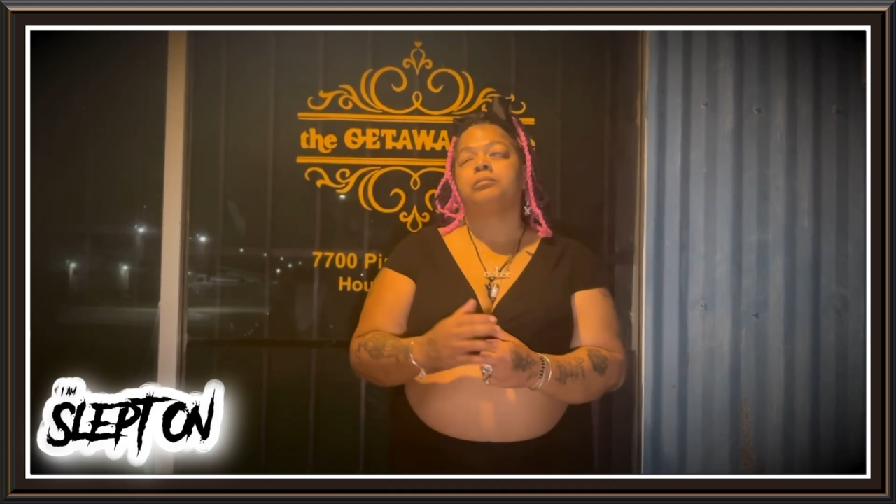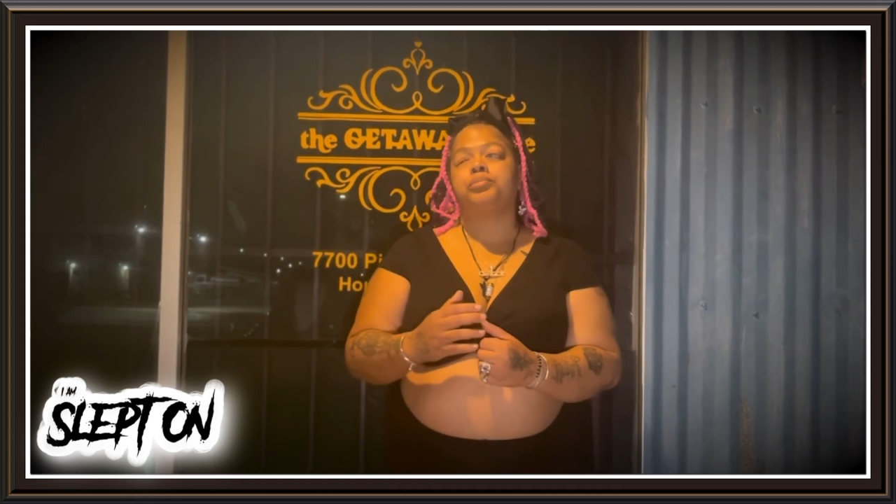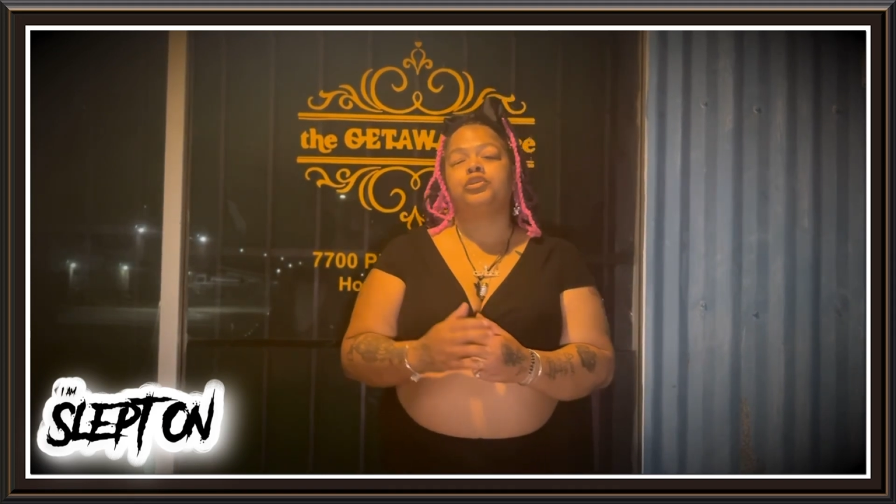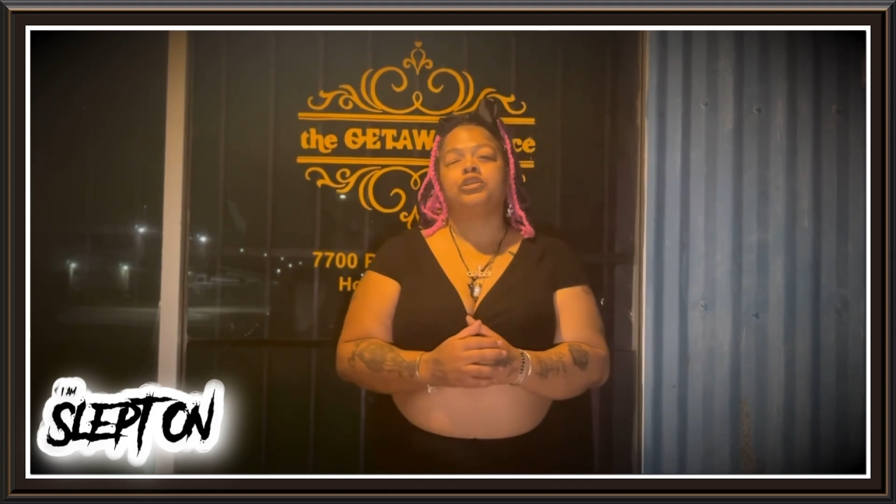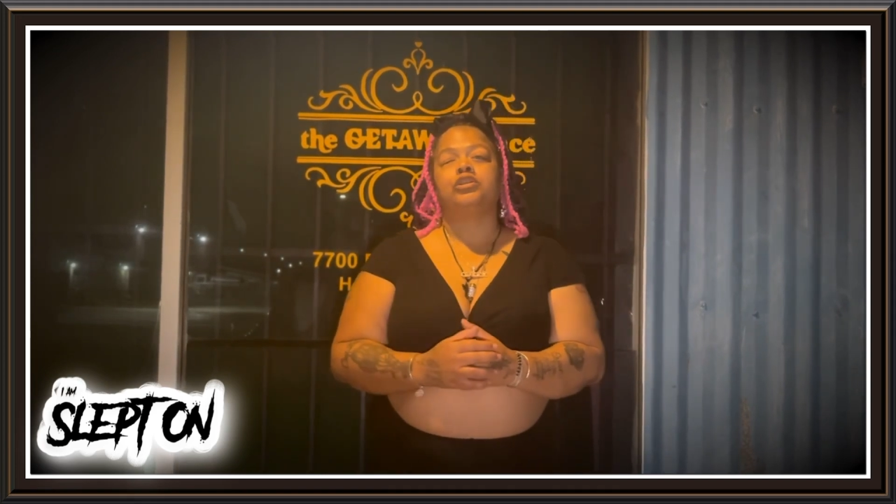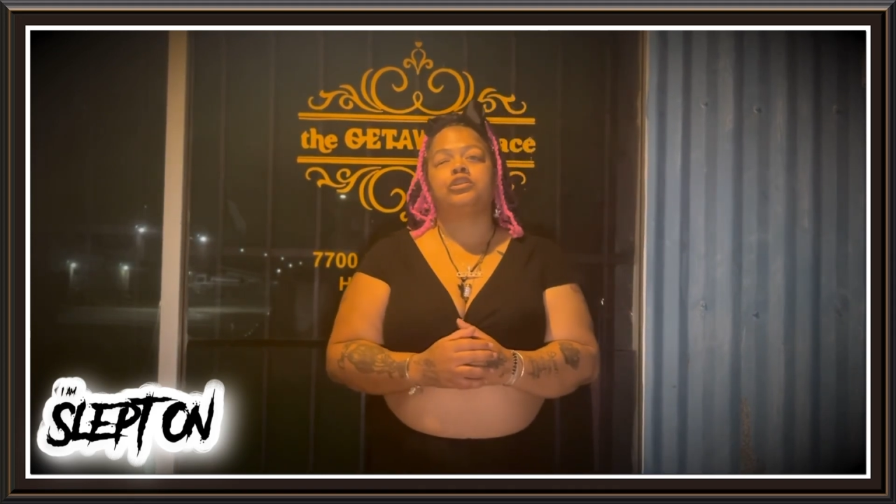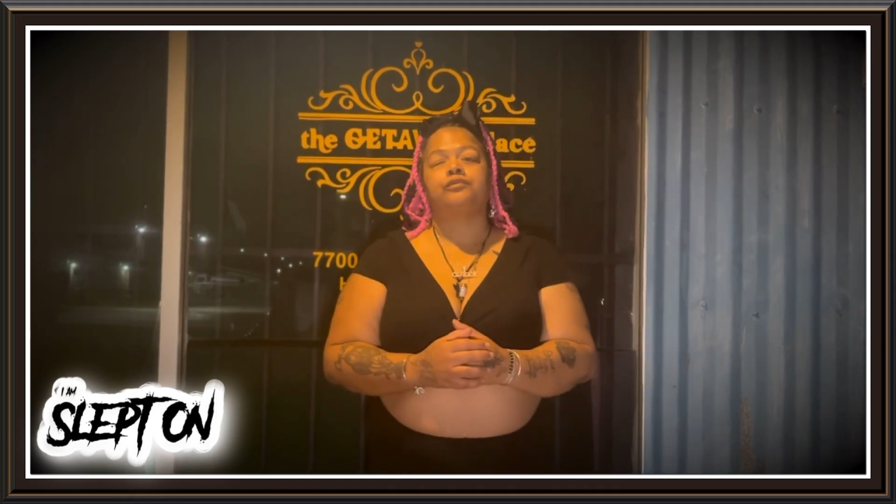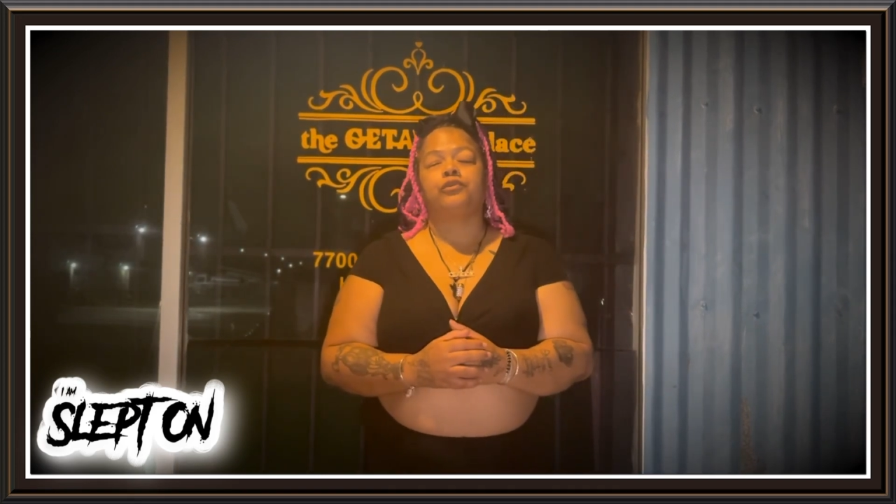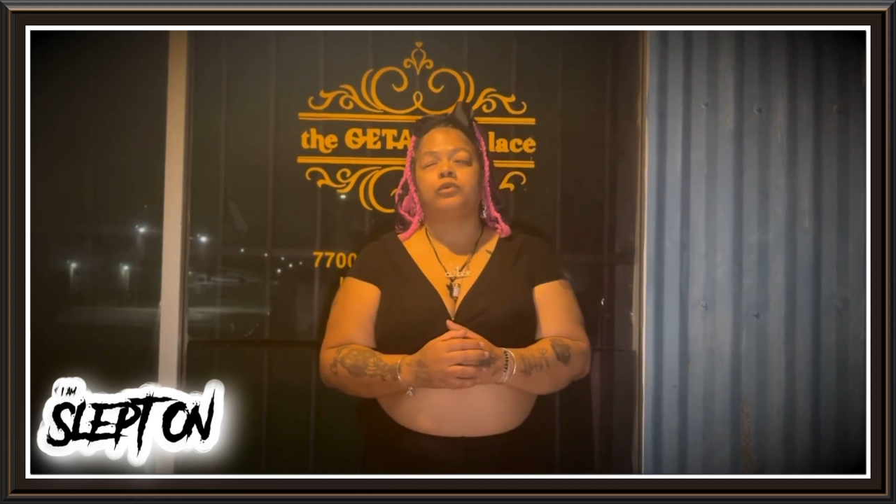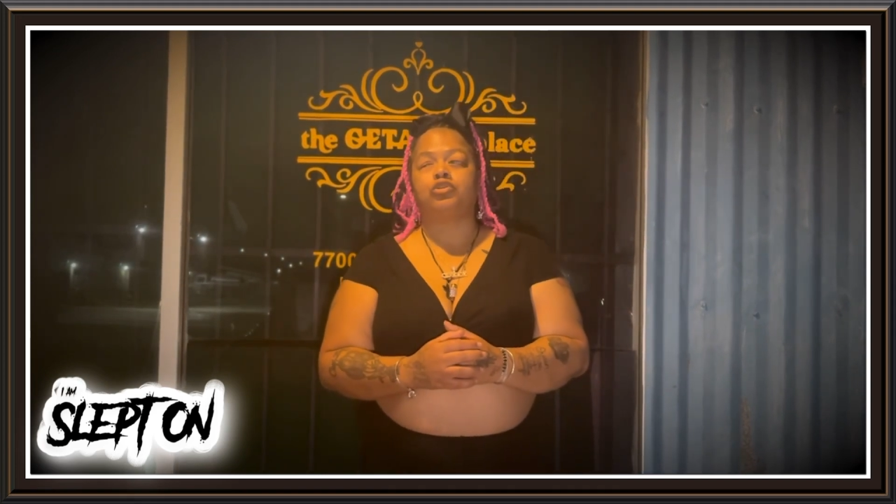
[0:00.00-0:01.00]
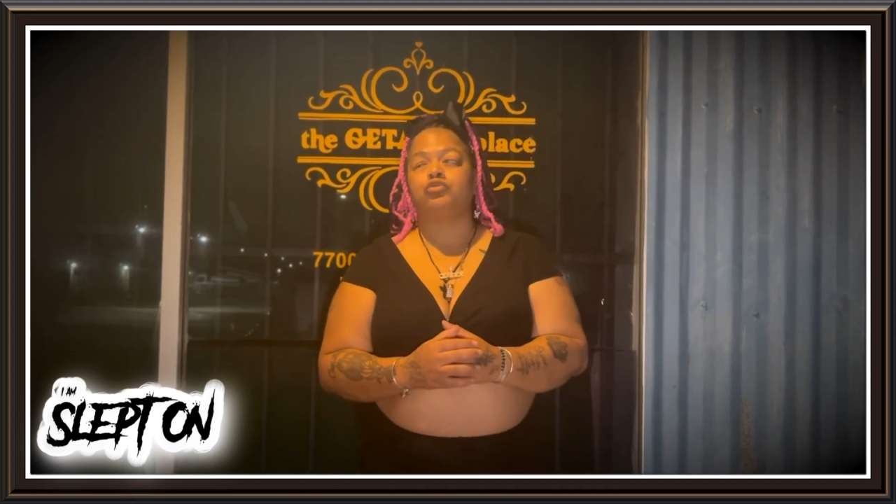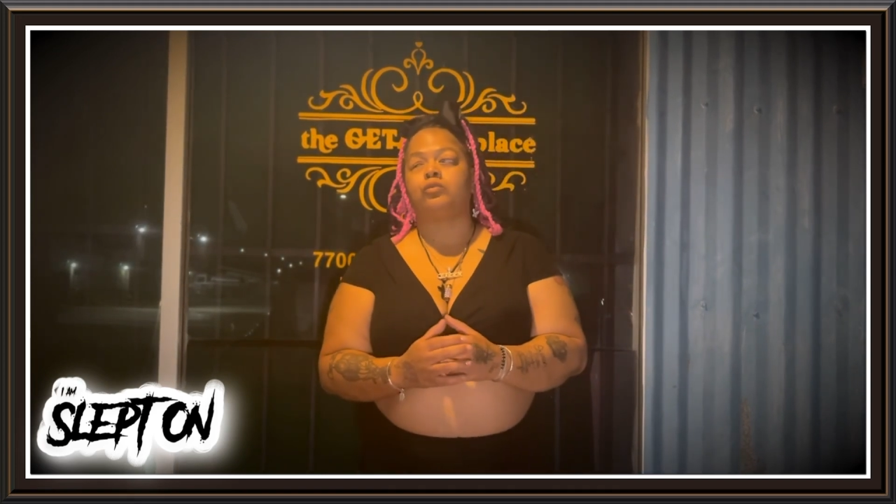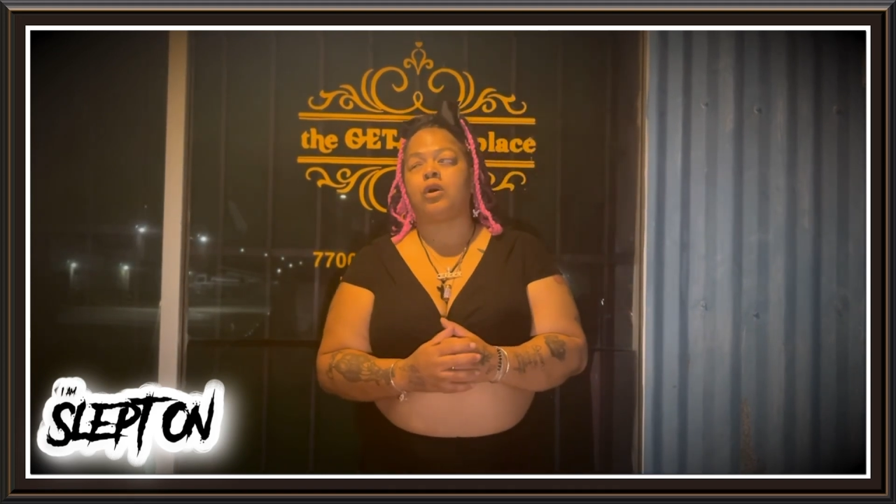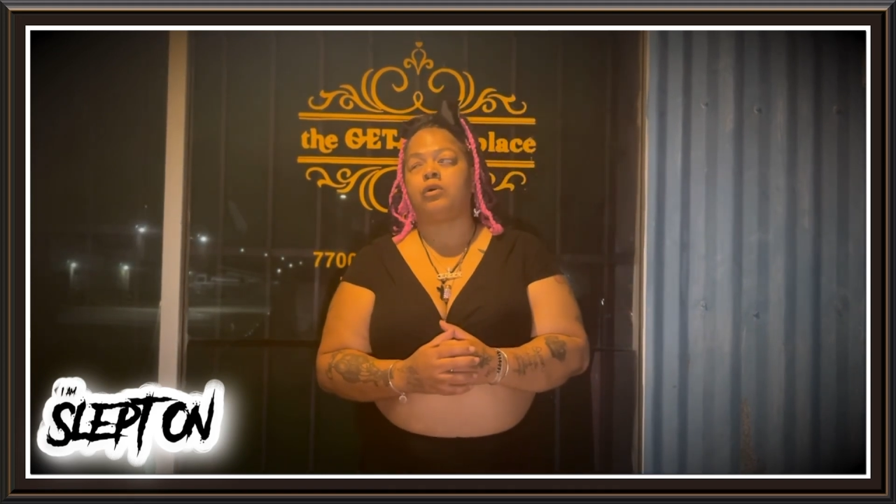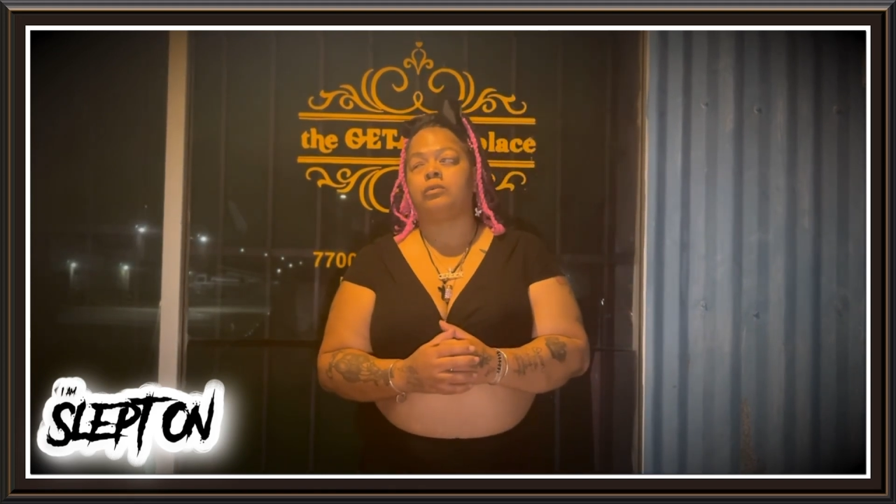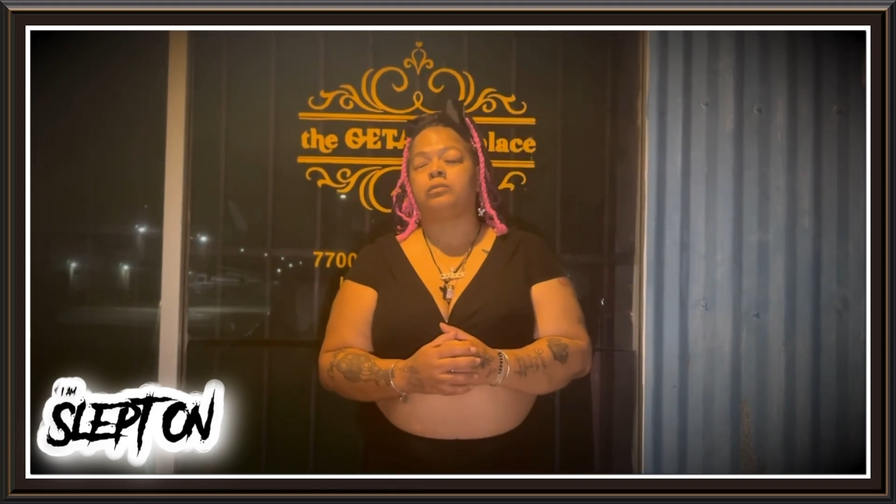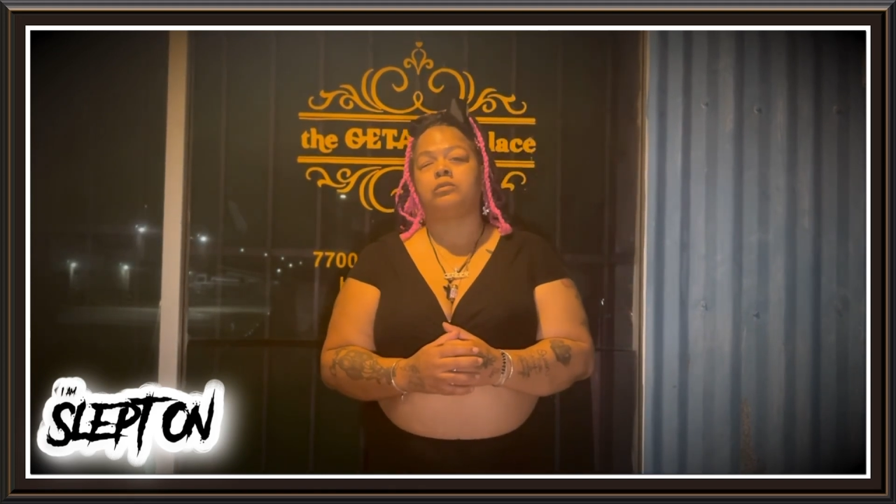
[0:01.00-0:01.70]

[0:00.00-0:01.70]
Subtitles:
Push for what you want.